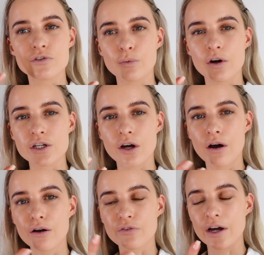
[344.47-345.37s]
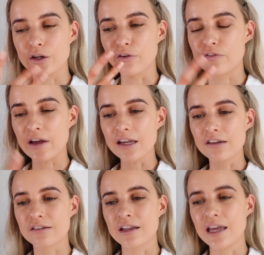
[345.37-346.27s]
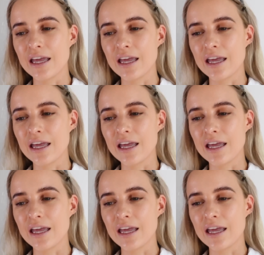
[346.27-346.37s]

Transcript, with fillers: to wash it off and your face